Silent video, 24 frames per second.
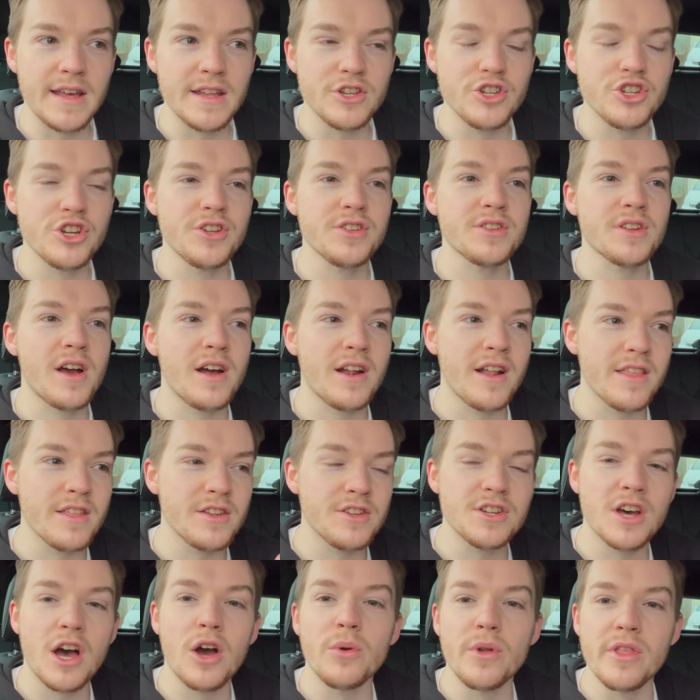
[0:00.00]
It's just kind of the
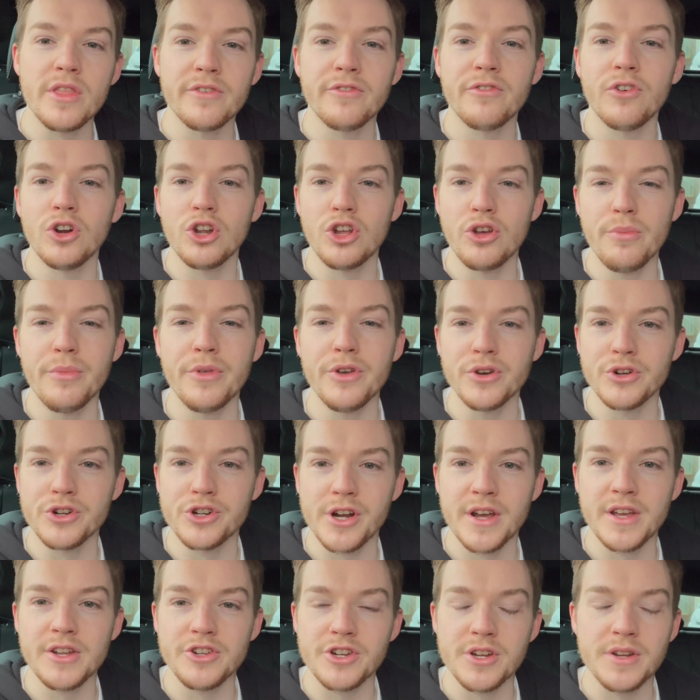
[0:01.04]
tone and the volume that you're
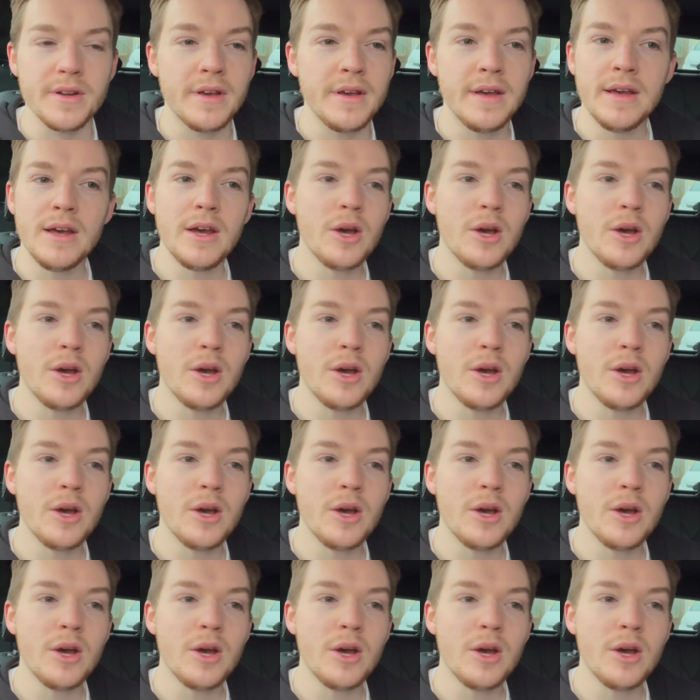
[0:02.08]
changing.